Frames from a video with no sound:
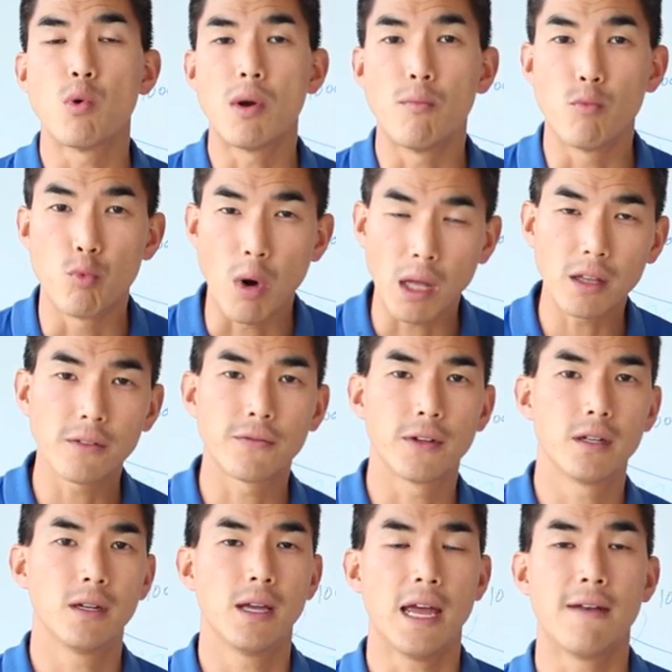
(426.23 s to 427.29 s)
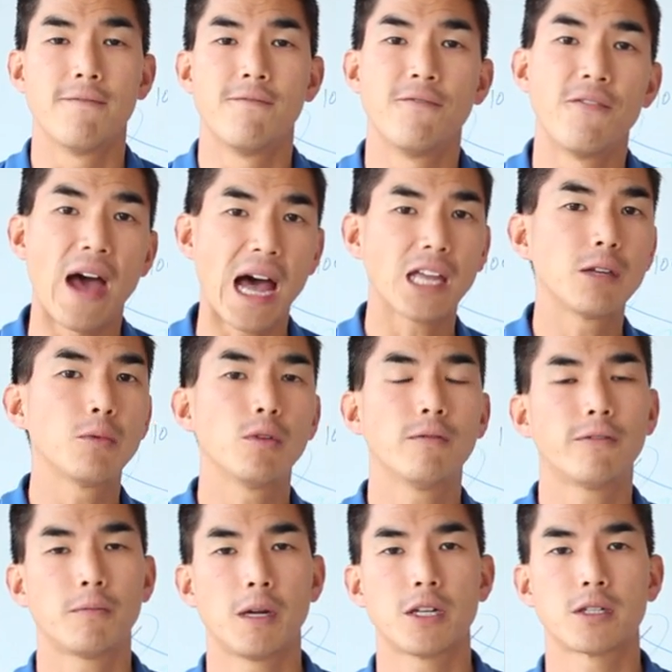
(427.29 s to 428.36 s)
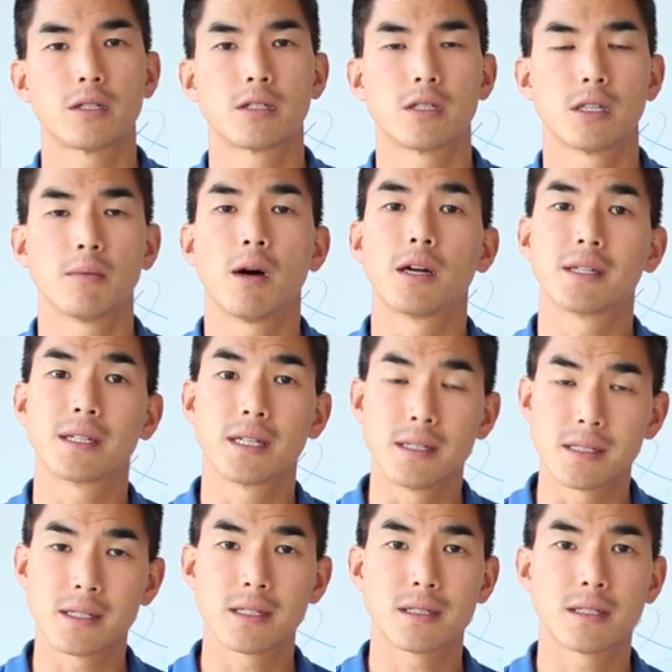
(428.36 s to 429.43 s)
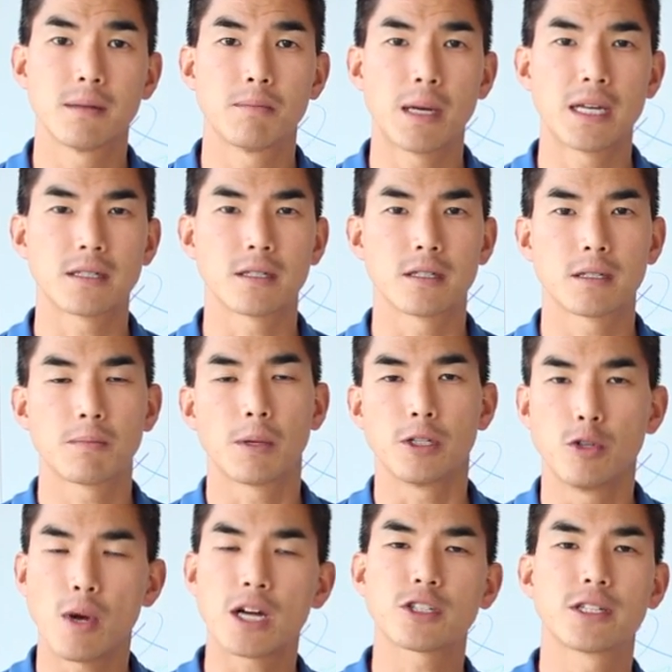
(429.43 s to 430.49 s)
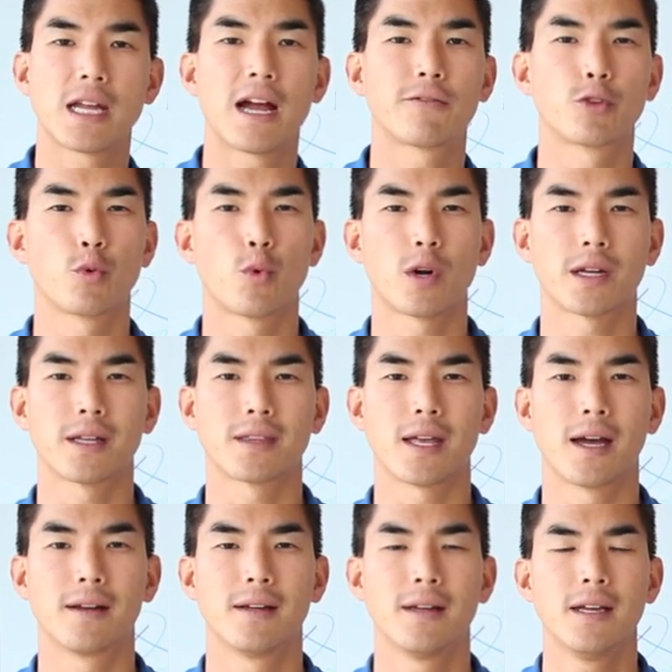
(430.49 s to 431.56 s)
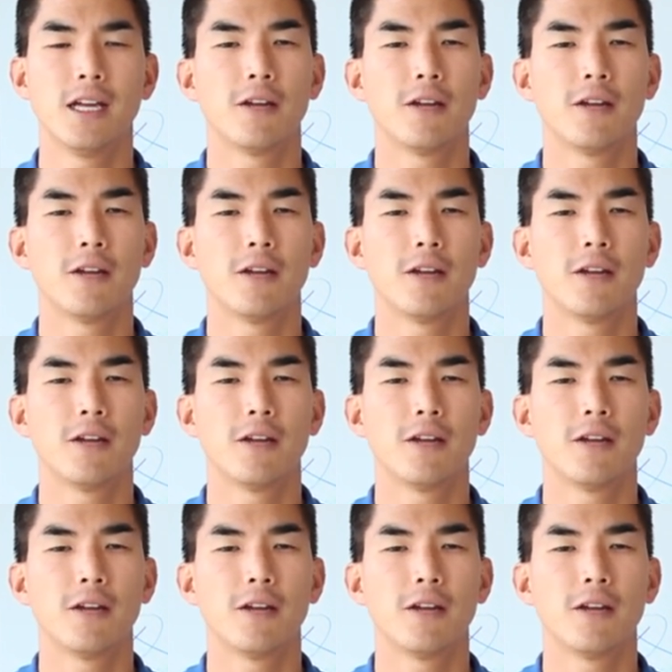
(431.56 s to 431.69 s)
and relevant and valuable information to them on a consistent basis. But you actually have to work at that.